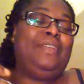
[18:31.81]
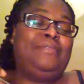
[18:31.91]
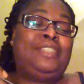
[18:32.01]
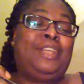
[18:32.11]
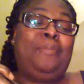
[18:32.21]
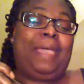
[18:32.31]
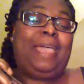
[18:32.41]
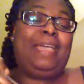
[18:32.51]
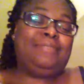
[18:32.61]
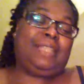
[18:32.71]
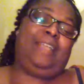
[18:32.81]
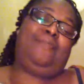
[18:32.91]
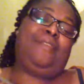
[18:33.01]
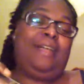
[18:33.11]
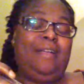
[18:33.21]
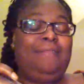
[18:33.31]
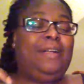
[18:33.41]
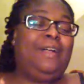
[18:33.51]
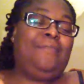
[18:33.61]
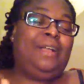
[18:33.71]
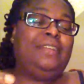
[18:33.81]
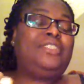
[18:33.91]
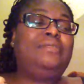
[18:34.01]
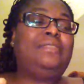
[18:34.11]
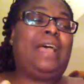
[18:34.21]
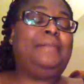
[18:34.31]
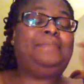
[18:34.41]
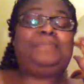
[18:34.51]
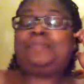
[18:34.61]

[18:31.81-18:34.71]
It was so mad. It was like, rah, rah, rah. She was like,